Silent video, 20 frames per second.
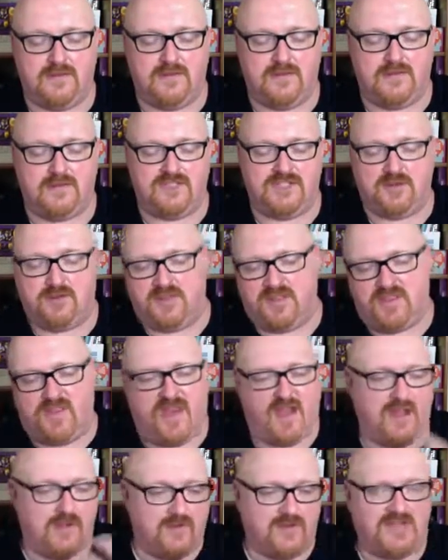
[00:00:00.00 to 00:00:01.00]
something
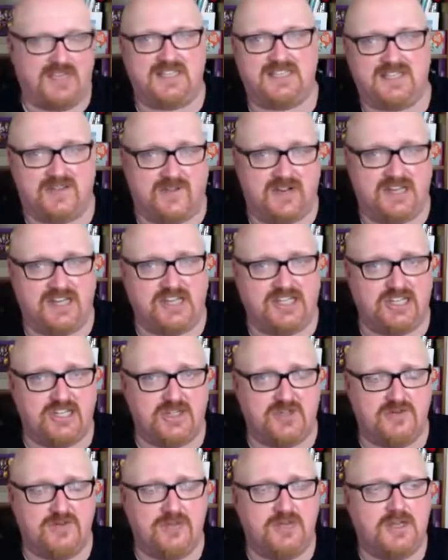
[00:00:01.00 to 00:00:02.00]
that I would necessarily
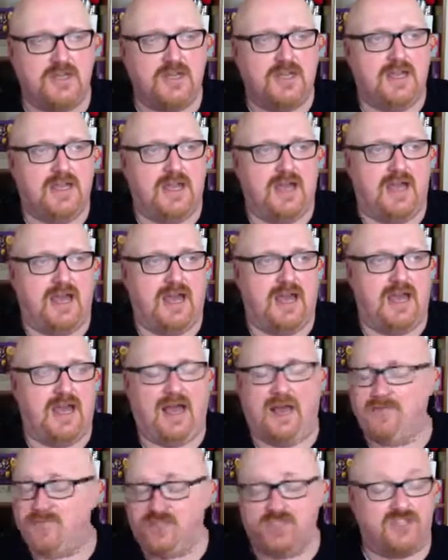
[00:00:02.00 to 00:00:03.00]
do.
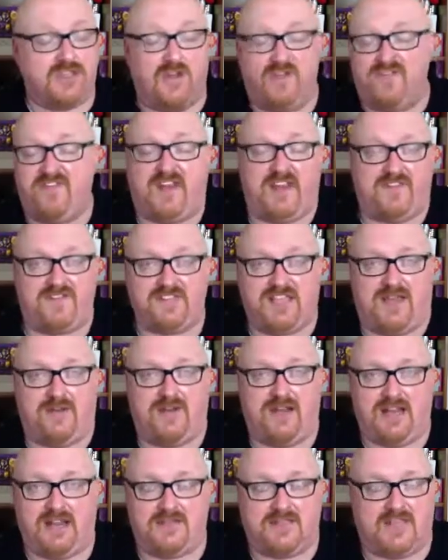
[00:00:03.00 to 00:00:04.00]
I'm just no fan of
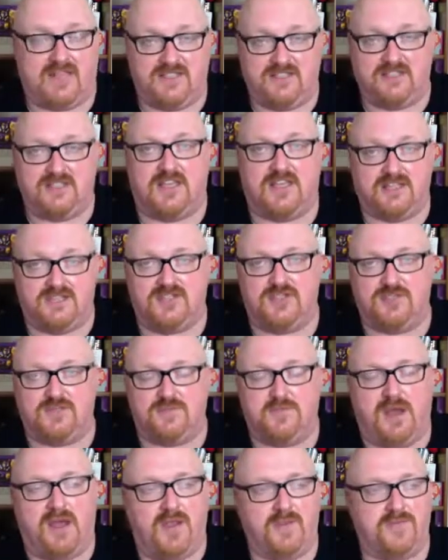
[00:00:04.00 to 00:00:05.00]
SoundCloud. That's
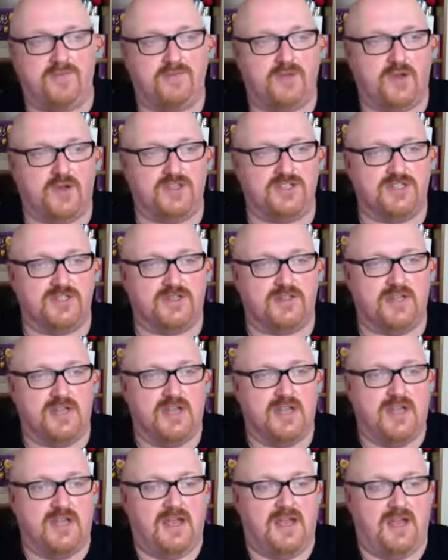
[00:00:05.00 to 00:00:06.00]
just my personal
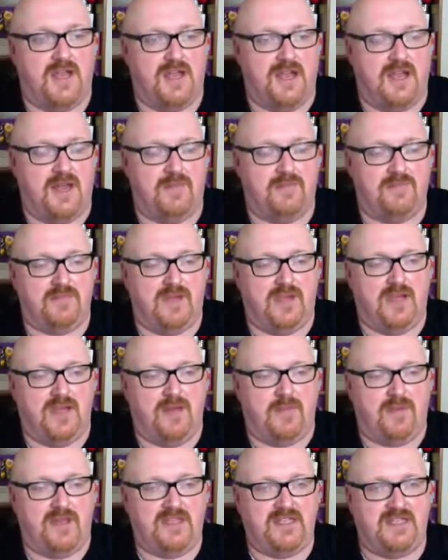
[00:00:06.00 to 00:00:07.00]

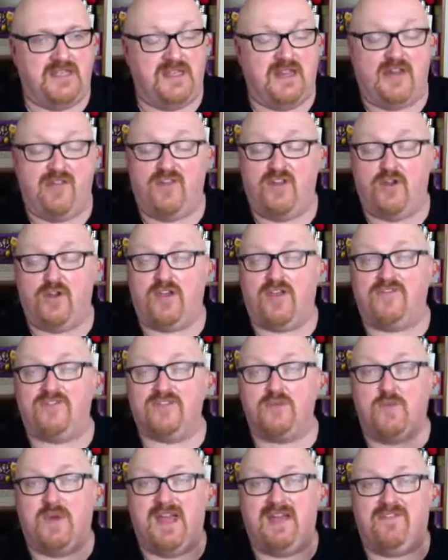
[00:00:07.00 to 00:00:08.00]
opinion. And if you're looking for
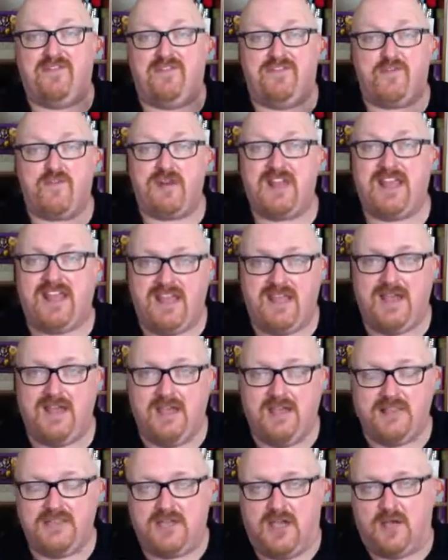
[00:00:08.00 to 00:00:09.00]
somewhere free
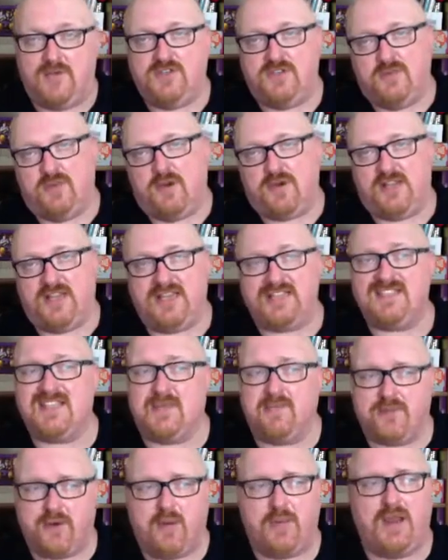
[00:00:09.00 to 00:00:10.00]
to host your podcast,
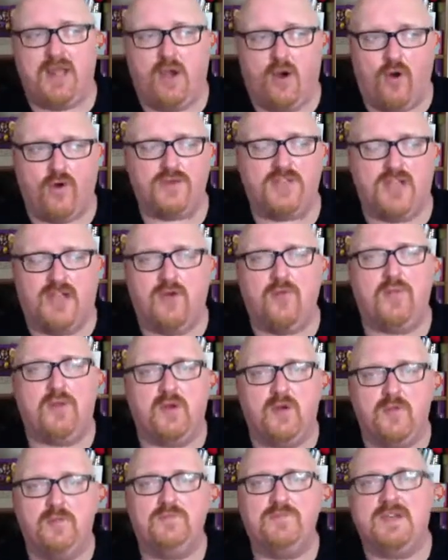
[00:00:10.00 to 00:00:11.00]
then probably Audio
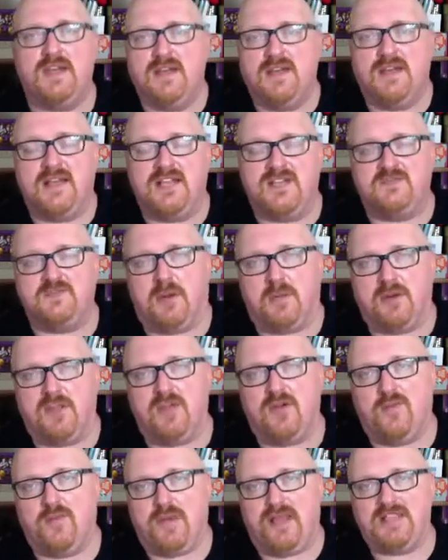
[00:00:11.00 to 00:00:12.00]
Boom is probably
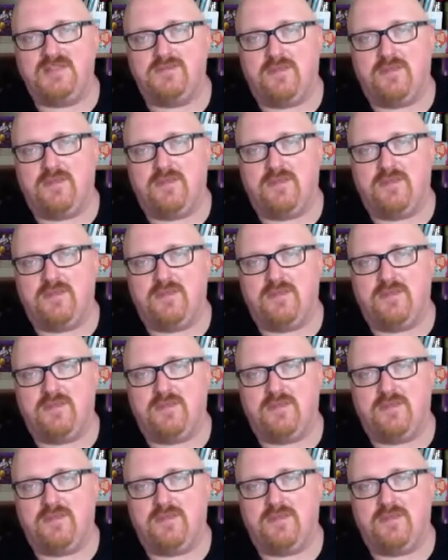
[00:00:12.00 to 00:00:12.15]
your best